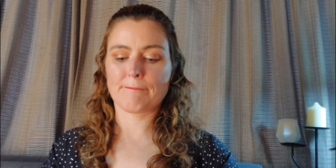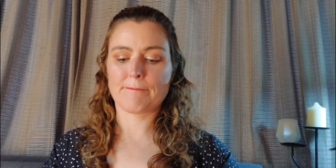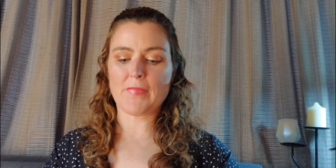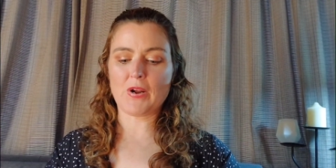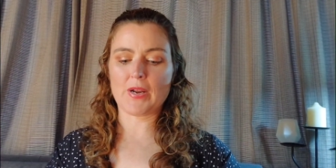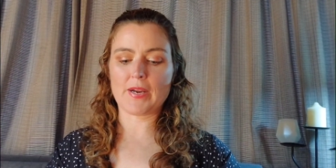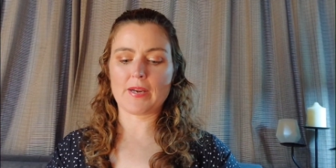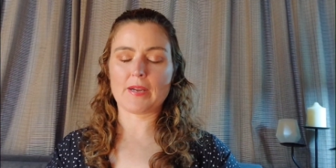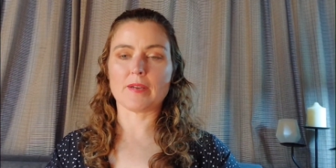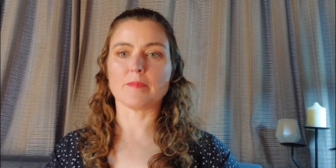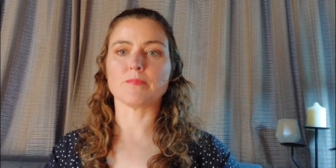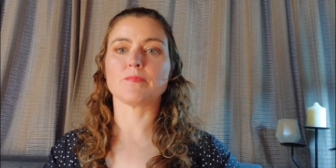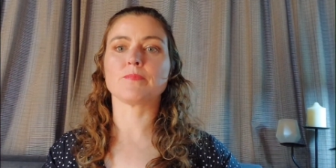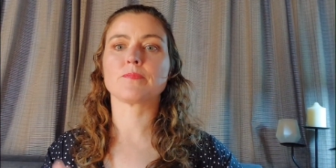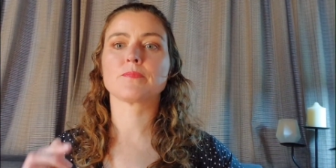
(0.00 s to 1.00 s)

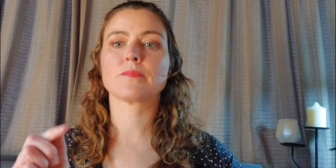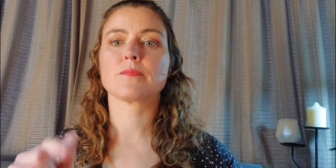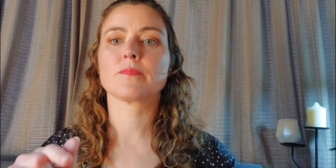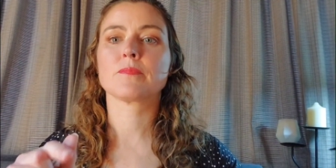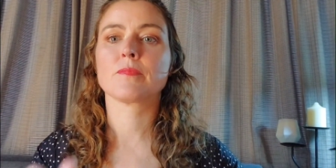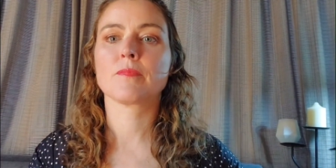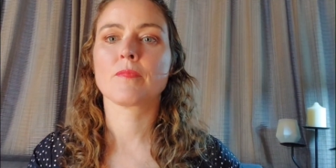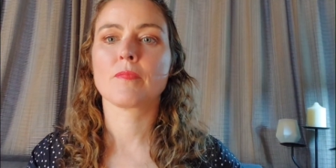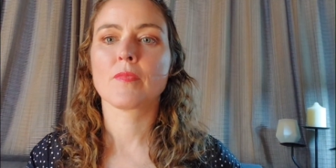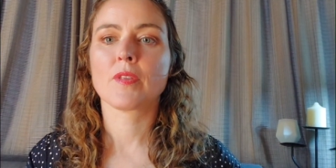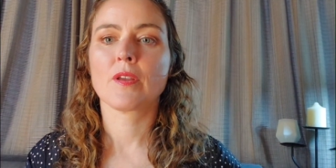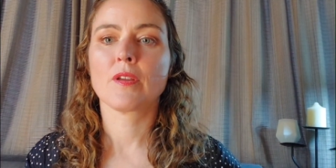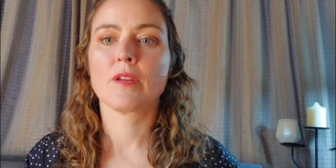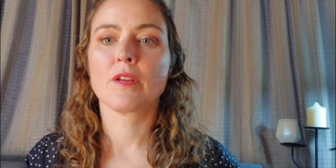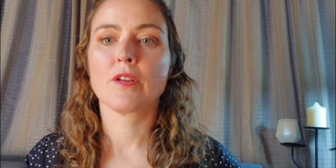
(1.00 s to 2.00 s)
my
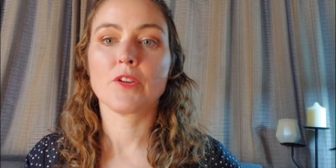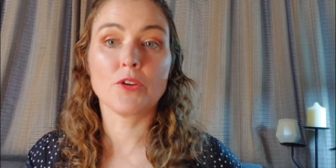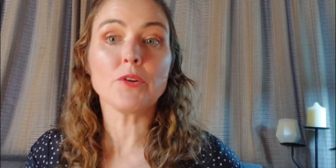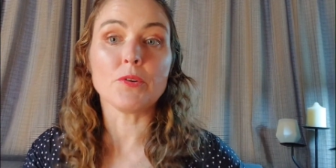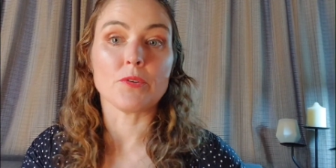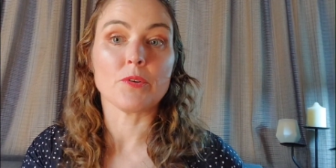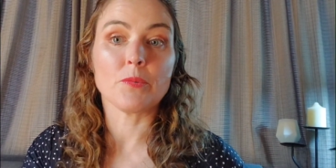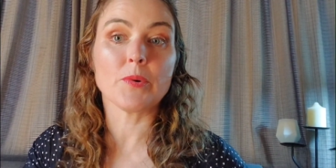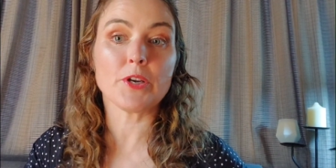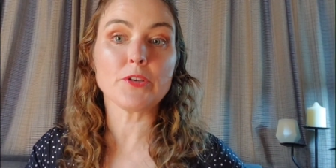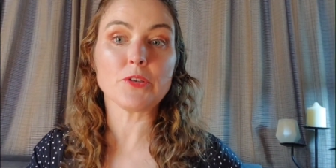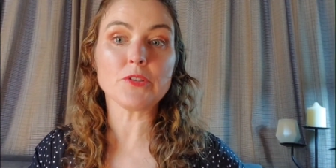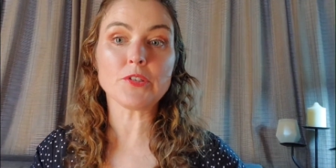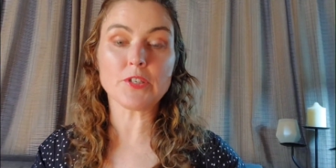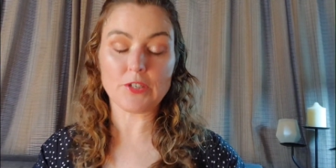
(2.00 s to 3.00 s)
we're
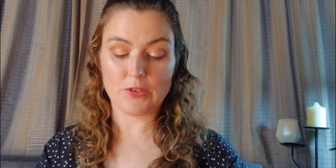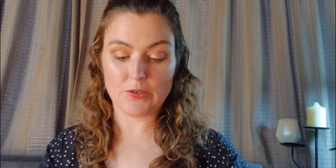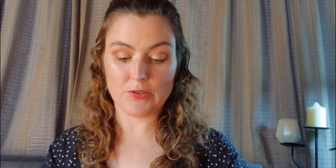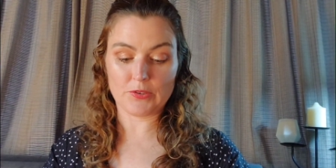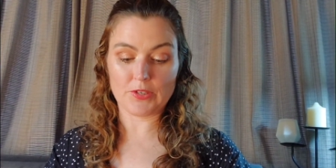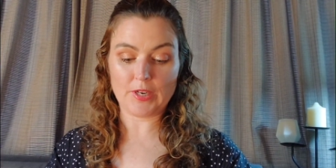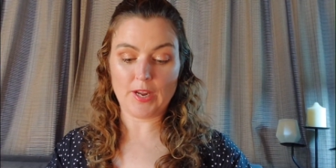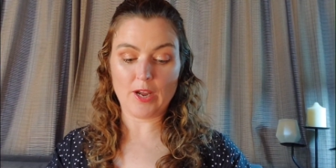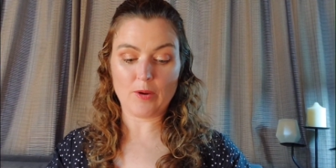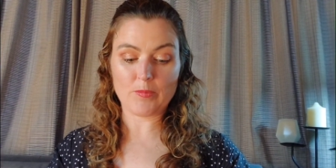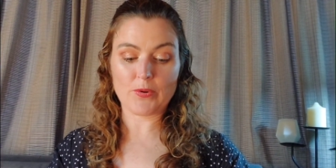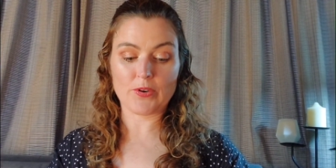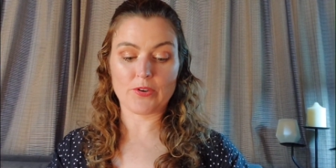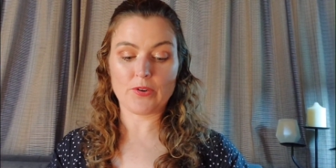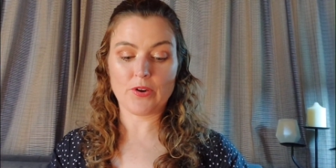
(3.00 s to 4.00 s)
using you to
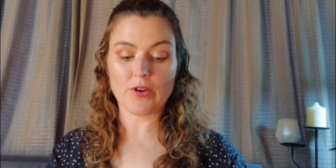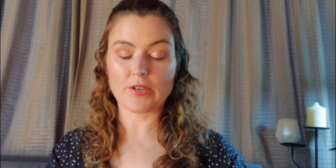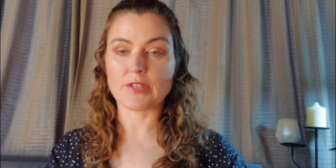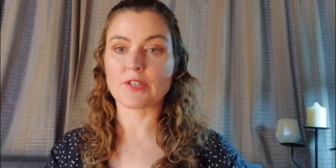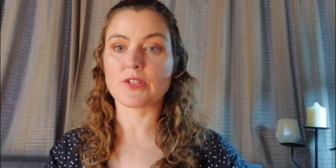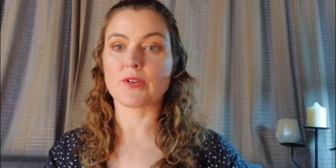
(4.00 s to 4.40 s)
help put it on.